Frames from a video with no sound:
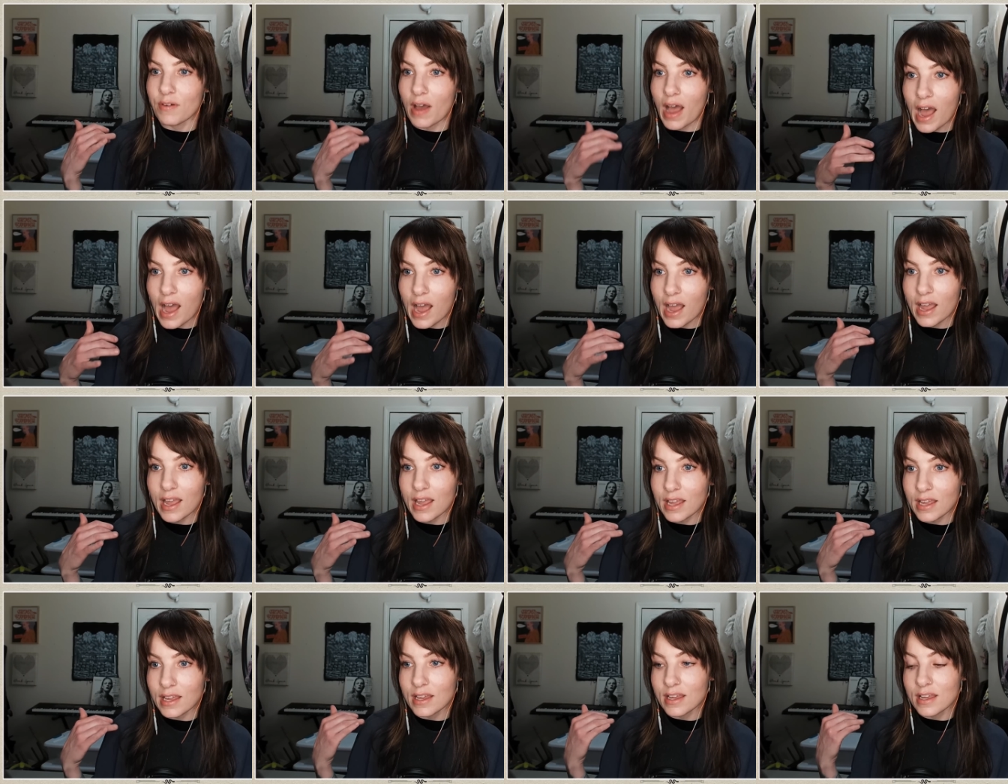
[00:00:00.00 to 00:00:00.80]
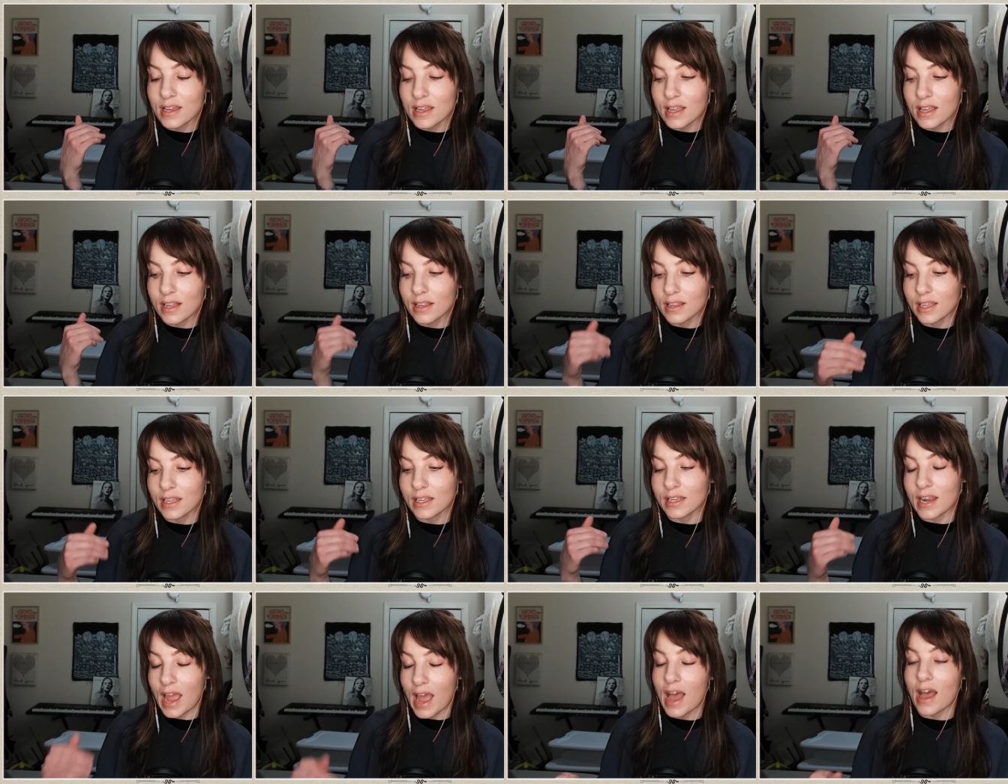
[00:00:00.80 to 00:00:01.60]
I
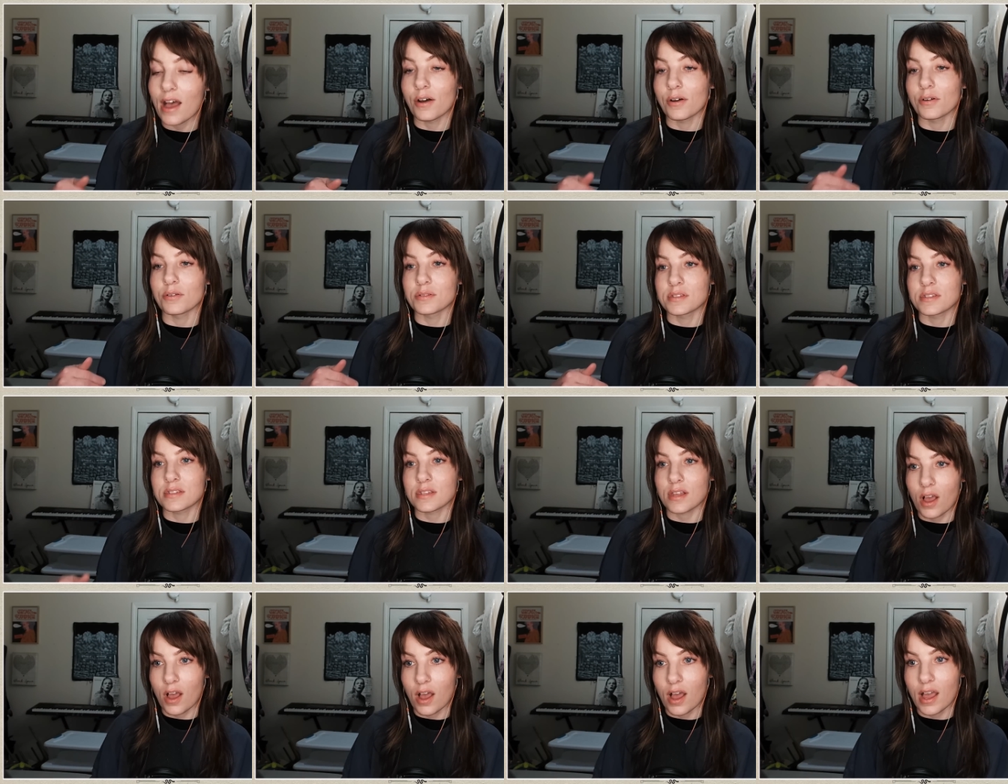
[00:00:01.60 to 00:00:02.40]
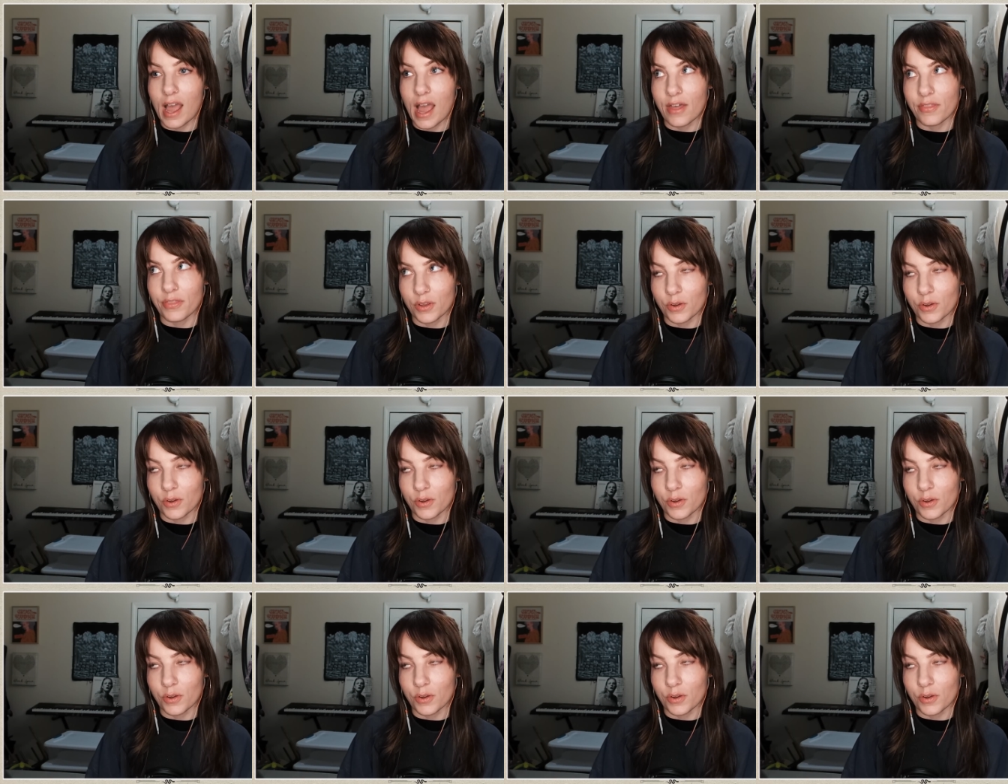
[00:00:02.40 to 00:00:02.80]
clean house at the